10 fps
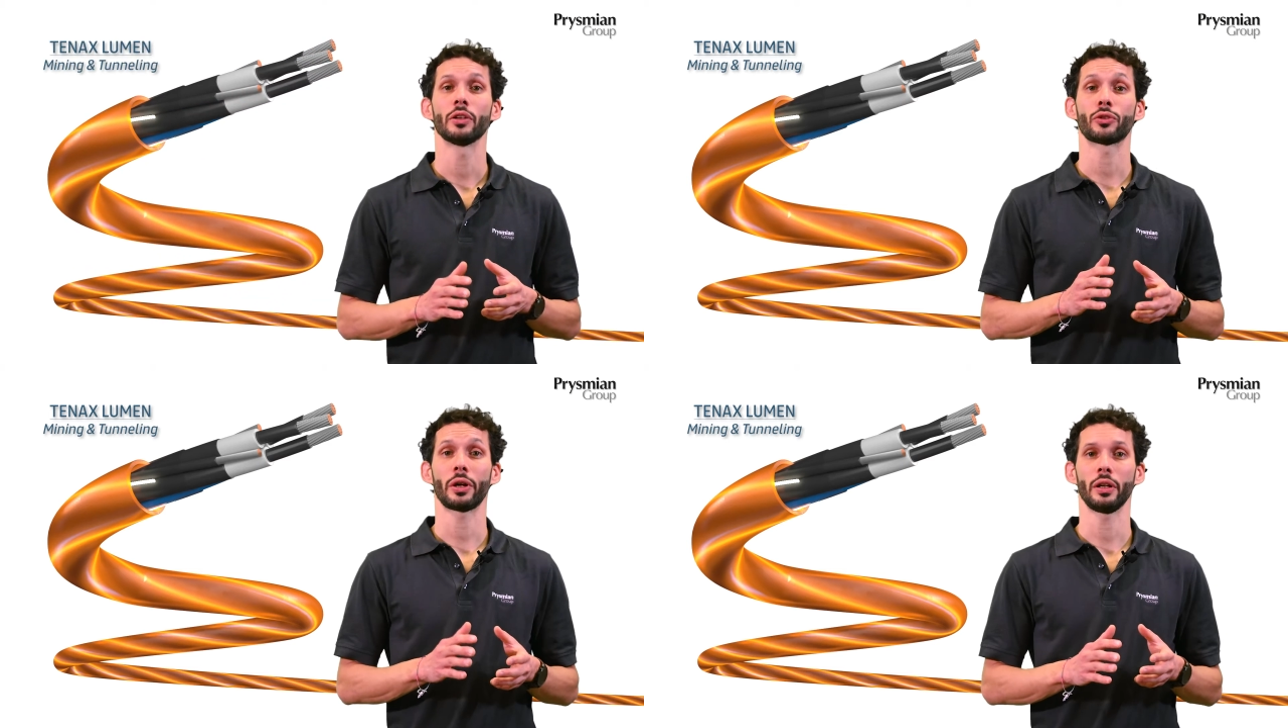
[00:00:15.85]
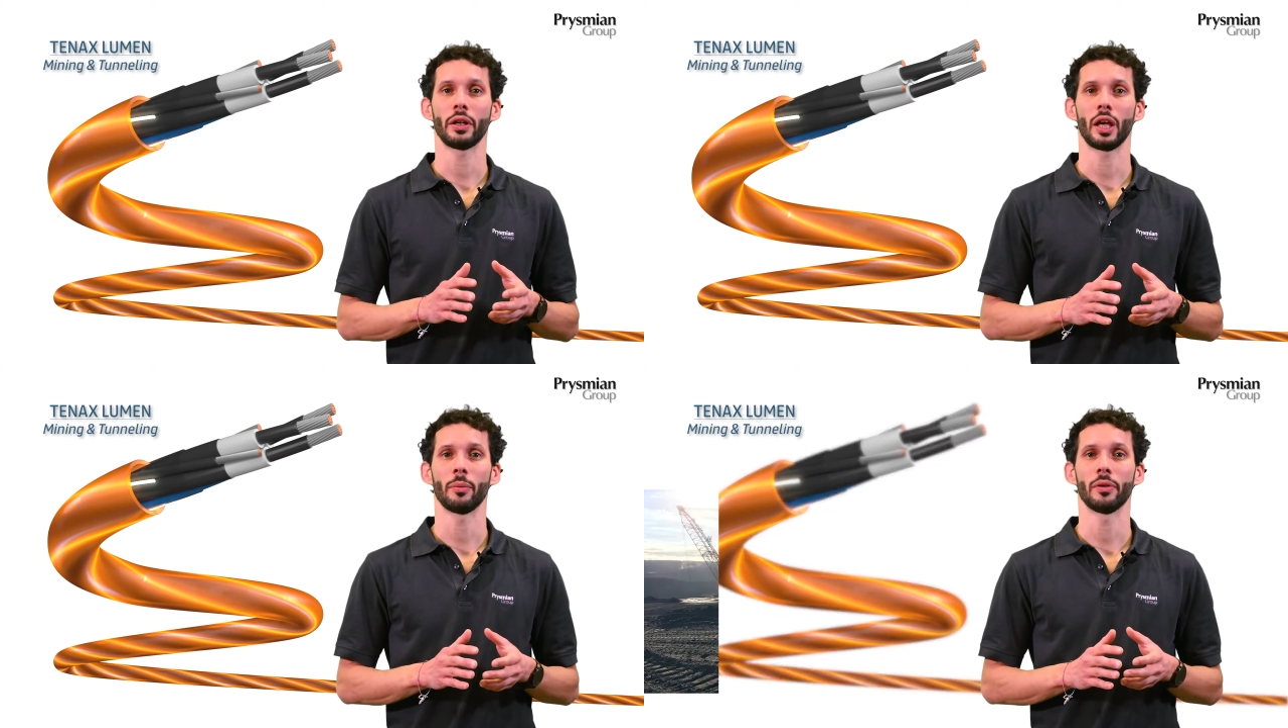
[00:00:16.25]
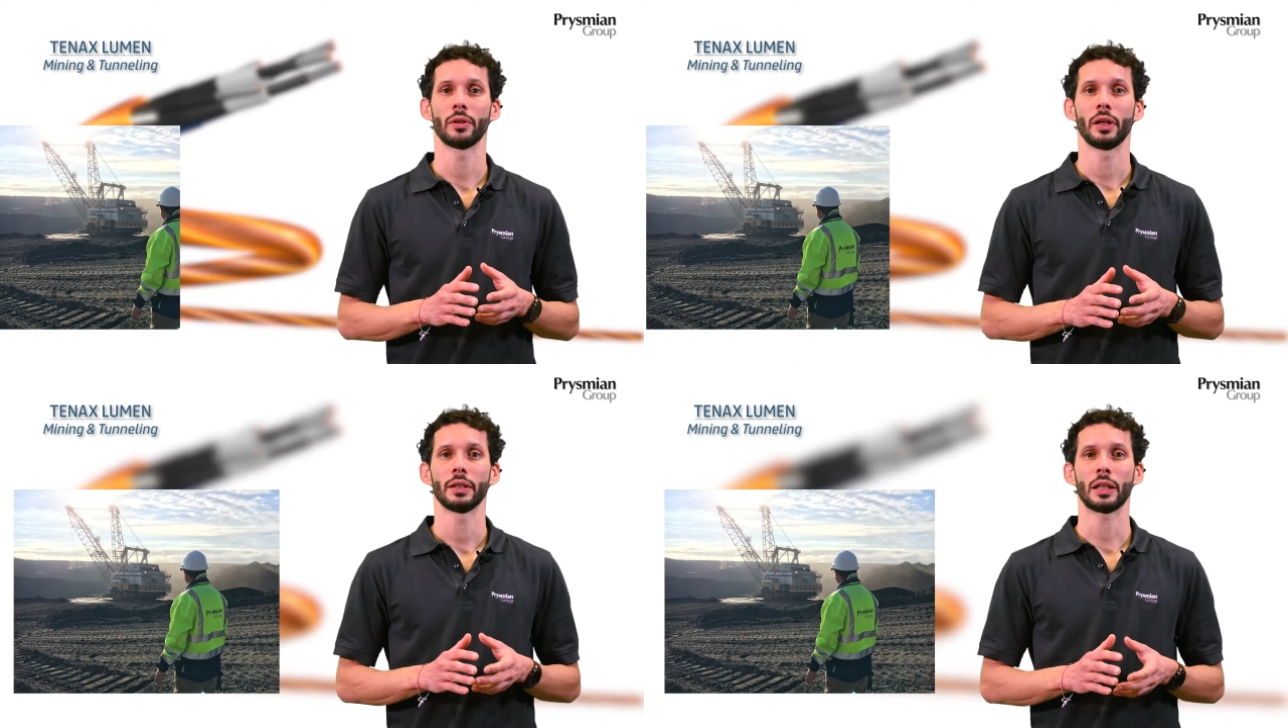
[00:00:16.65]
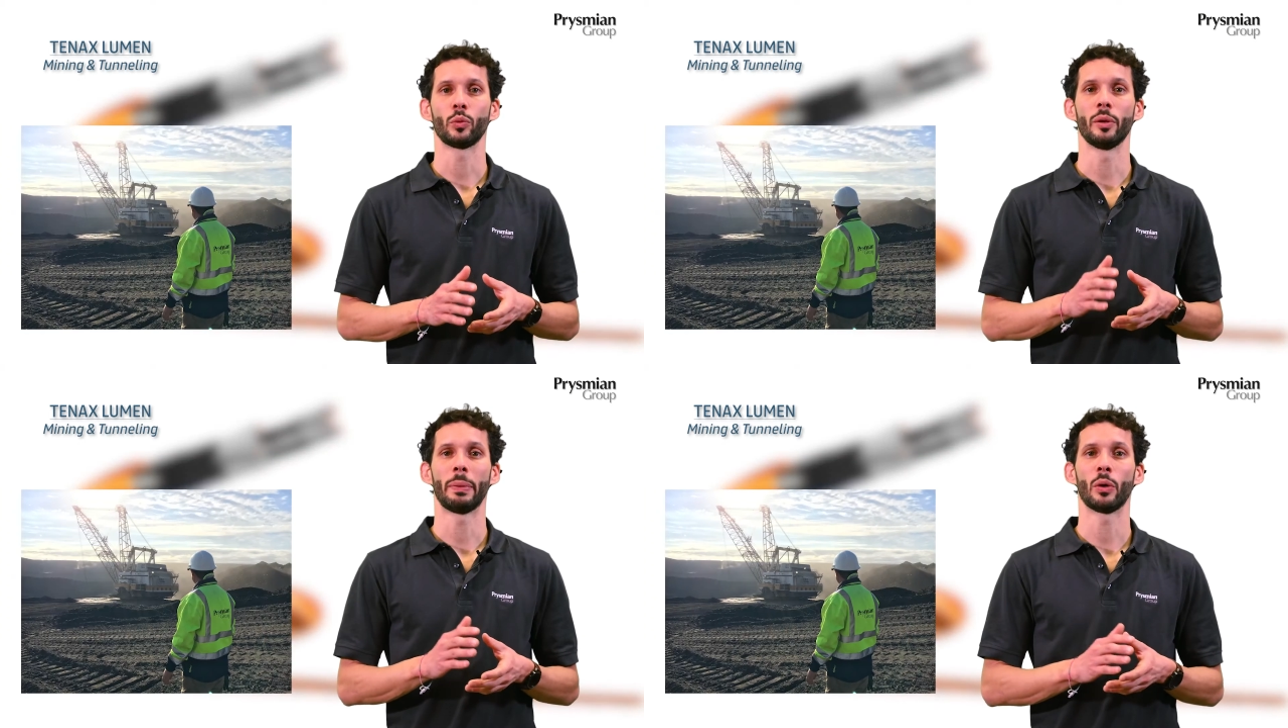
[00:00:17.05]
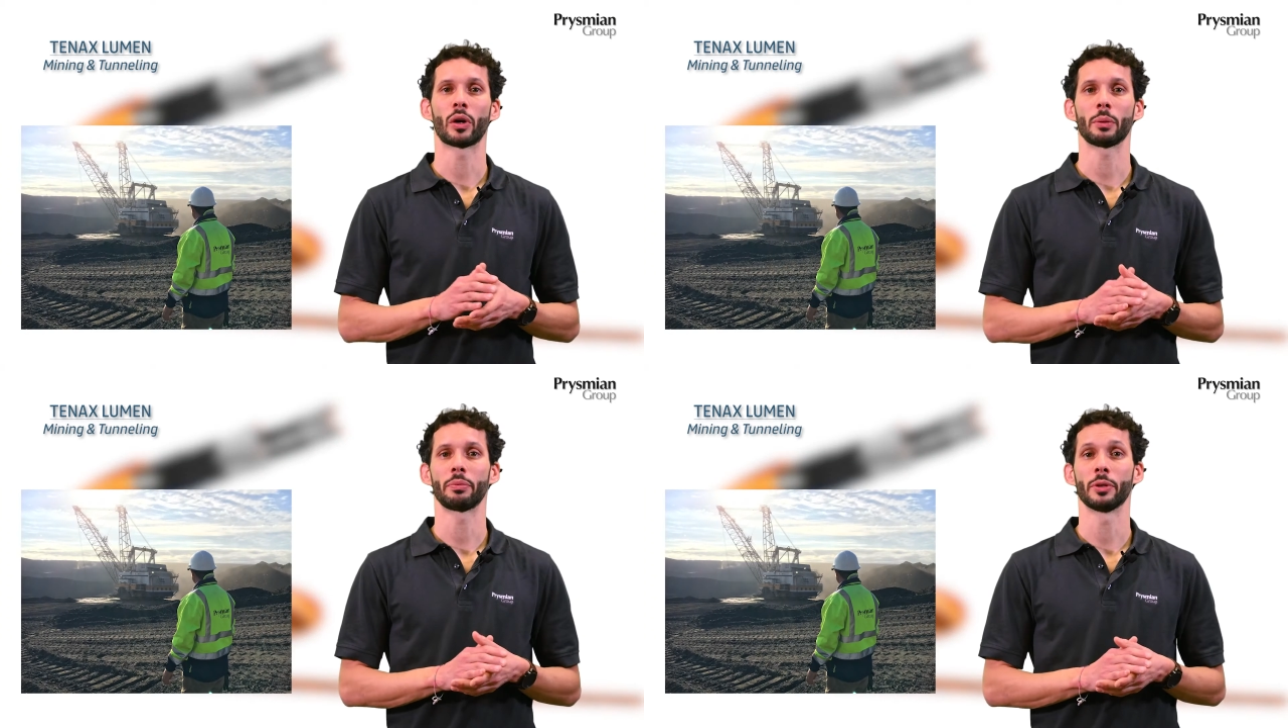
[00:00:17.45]
trailing cable that will
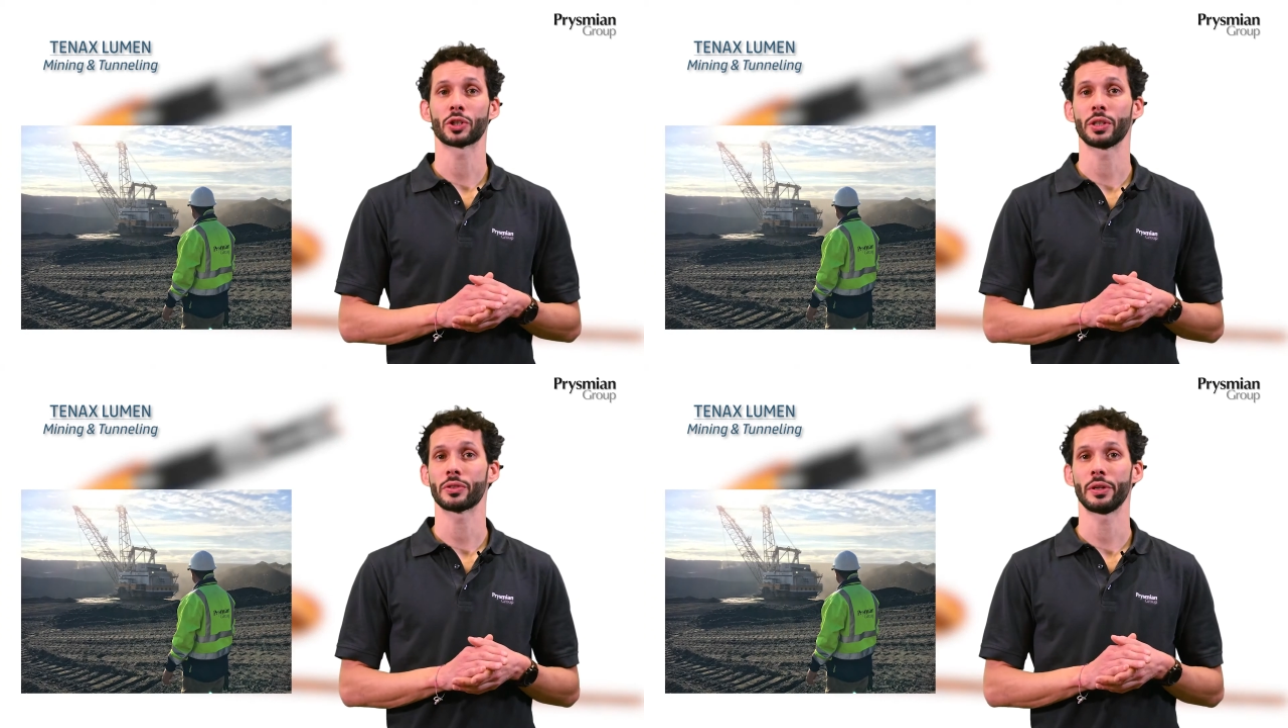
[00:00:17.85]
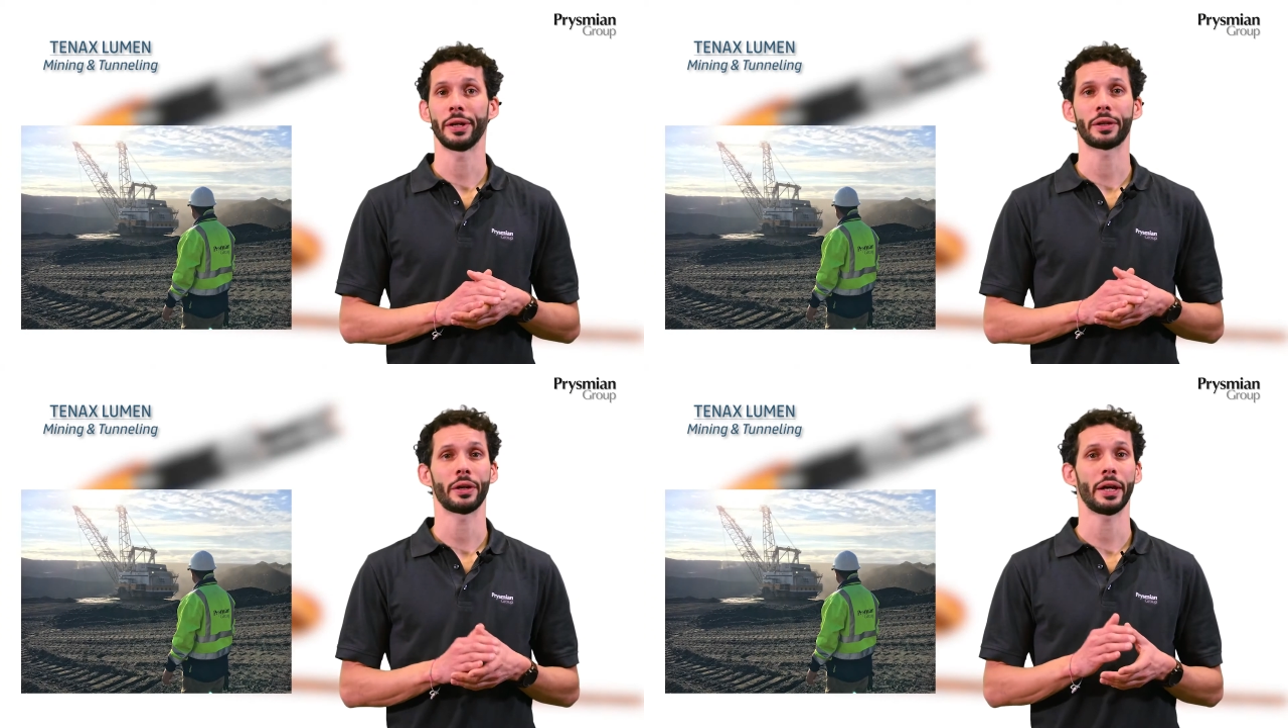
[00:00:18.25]
power up machines like